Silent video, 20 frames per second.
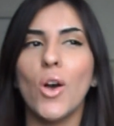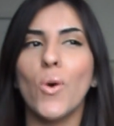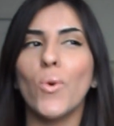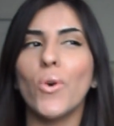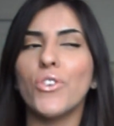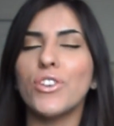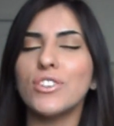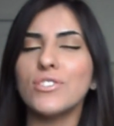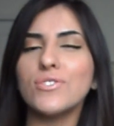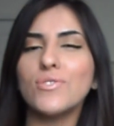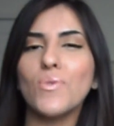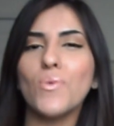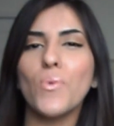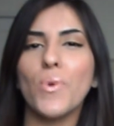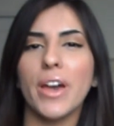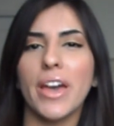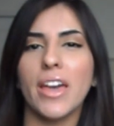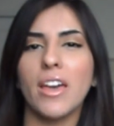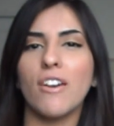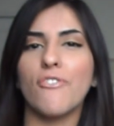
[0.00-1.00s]
Well, there's no
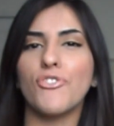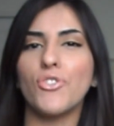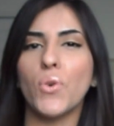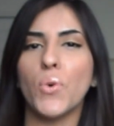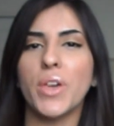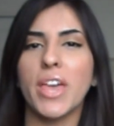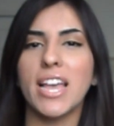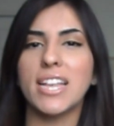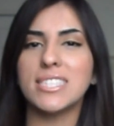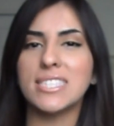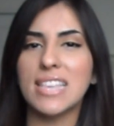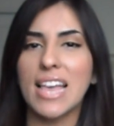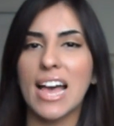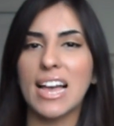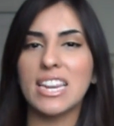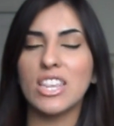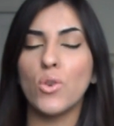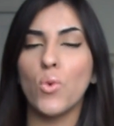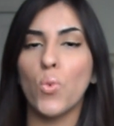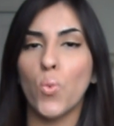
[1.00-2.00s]
way of knowing
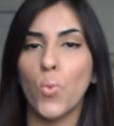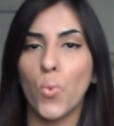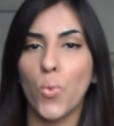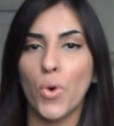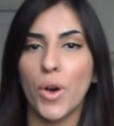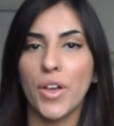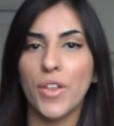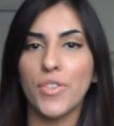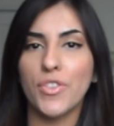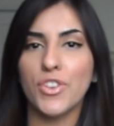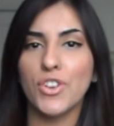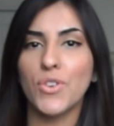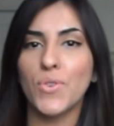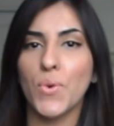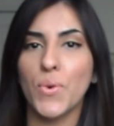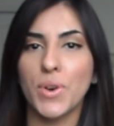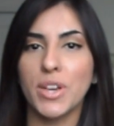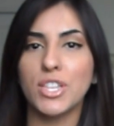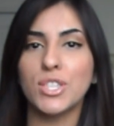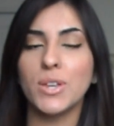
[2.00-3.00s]
exactly what they're
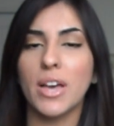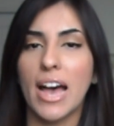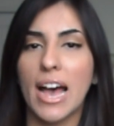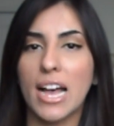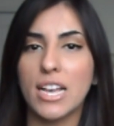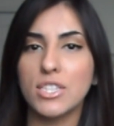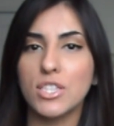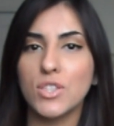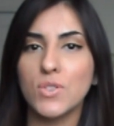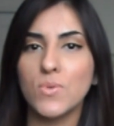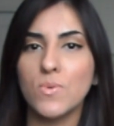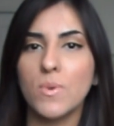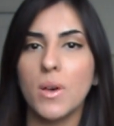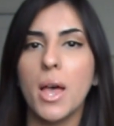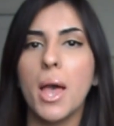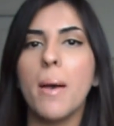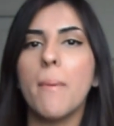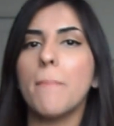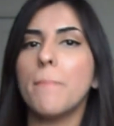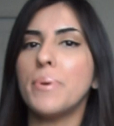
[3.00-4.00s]
going to ask you,
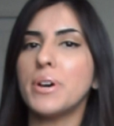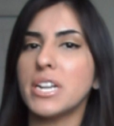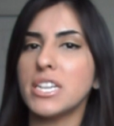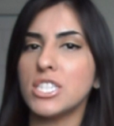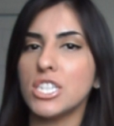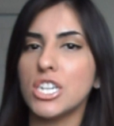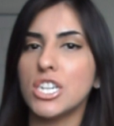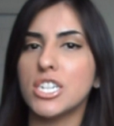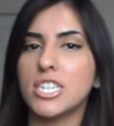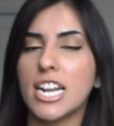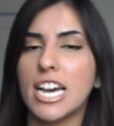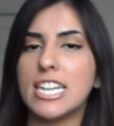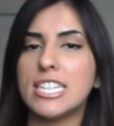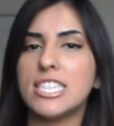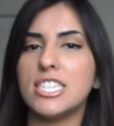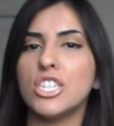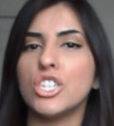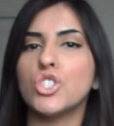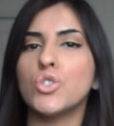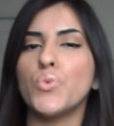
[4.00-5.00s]
but it's a good
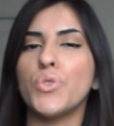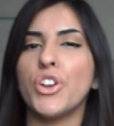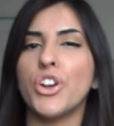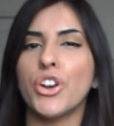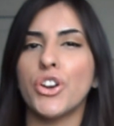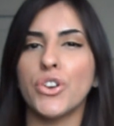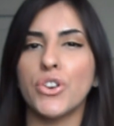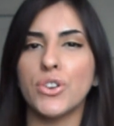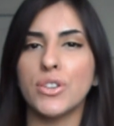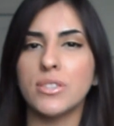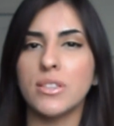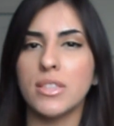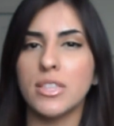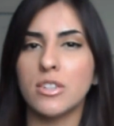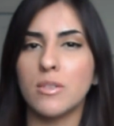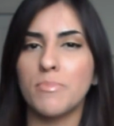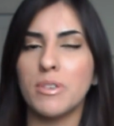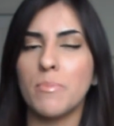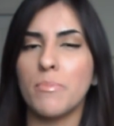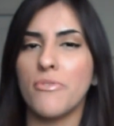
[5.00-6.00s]
idea to rehearse a
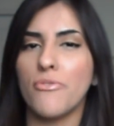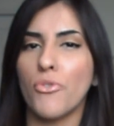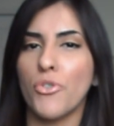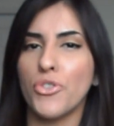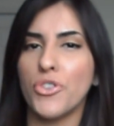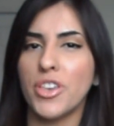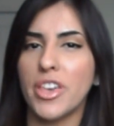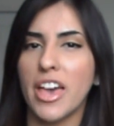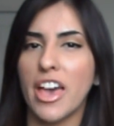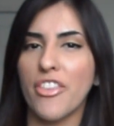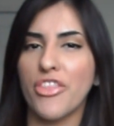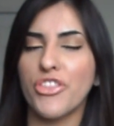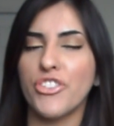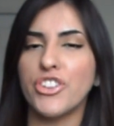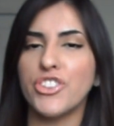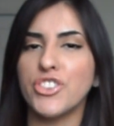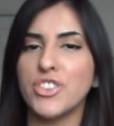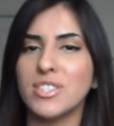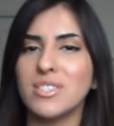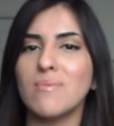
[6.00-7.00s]
little bit before you get
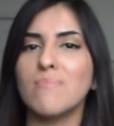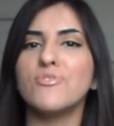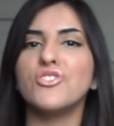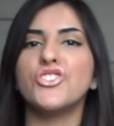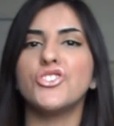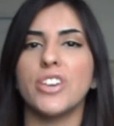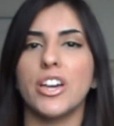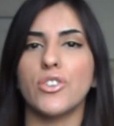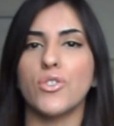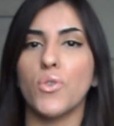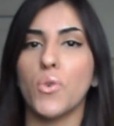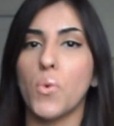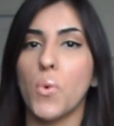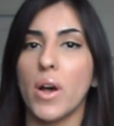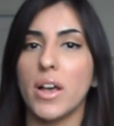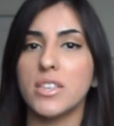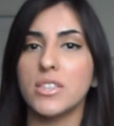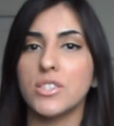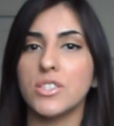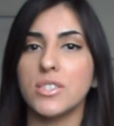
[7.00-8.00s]
there, just some general
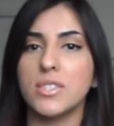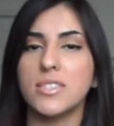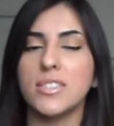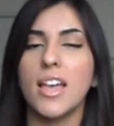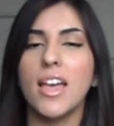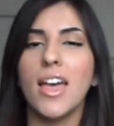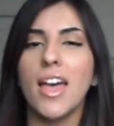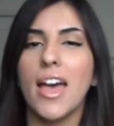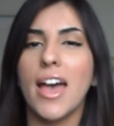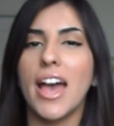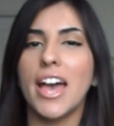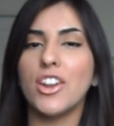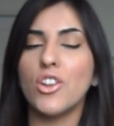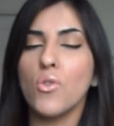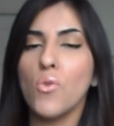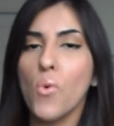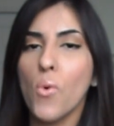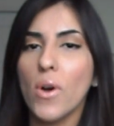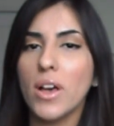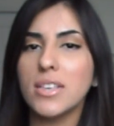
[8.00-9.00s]
questions. And a
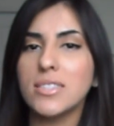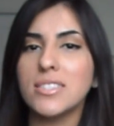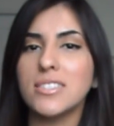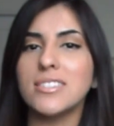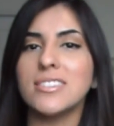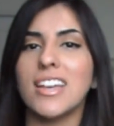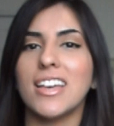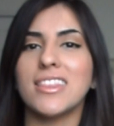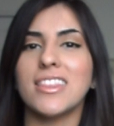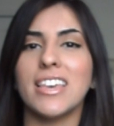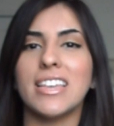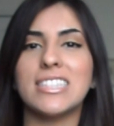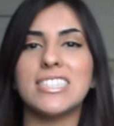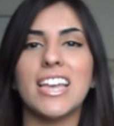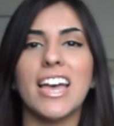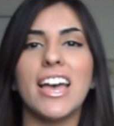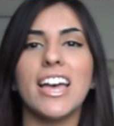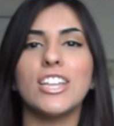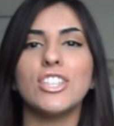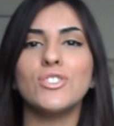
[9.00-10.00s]
question that they
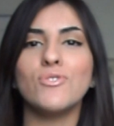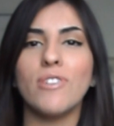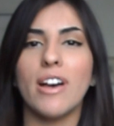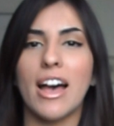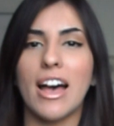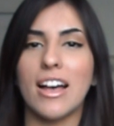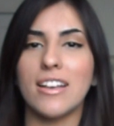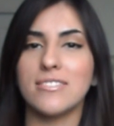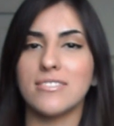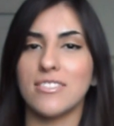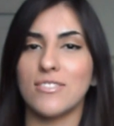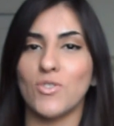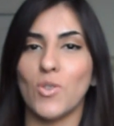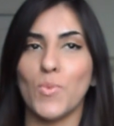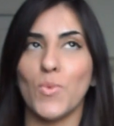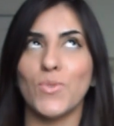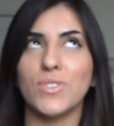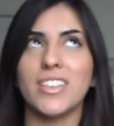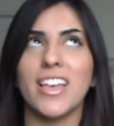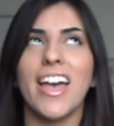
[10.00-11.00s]
tend to ask in
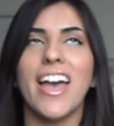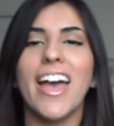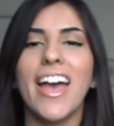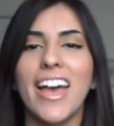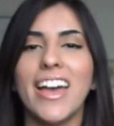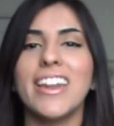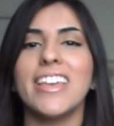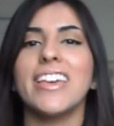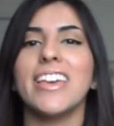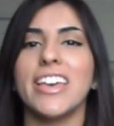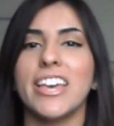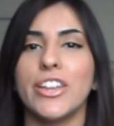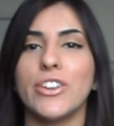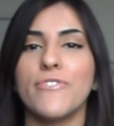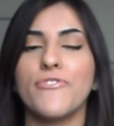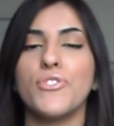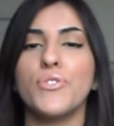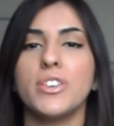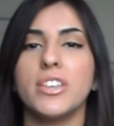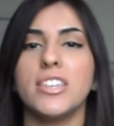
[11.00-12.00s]
almost any
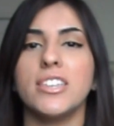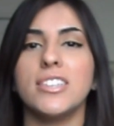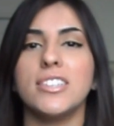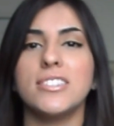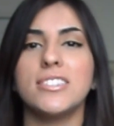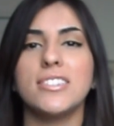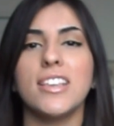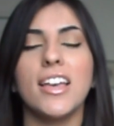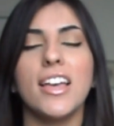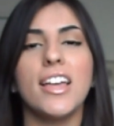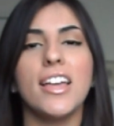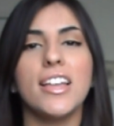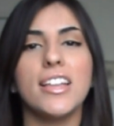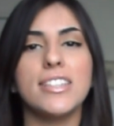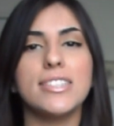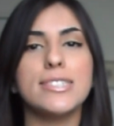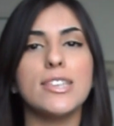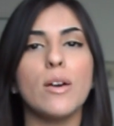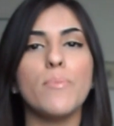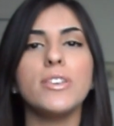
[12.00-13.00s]
interview is,
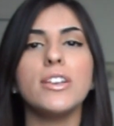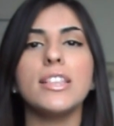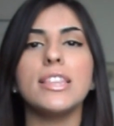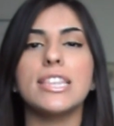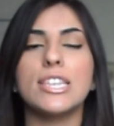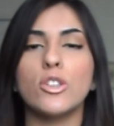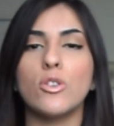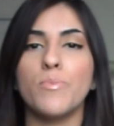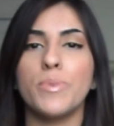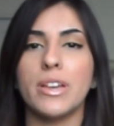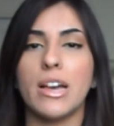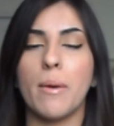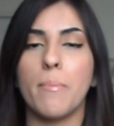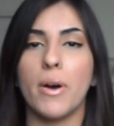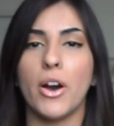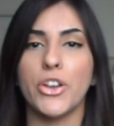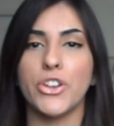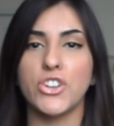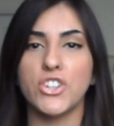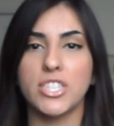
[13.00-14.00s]
tell me a little bit
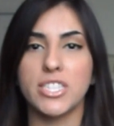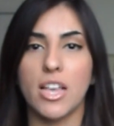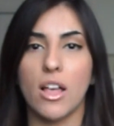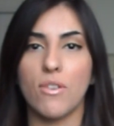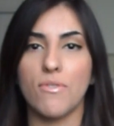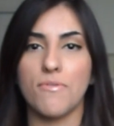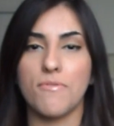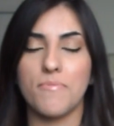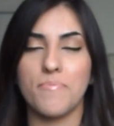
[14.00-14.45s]
about yourself.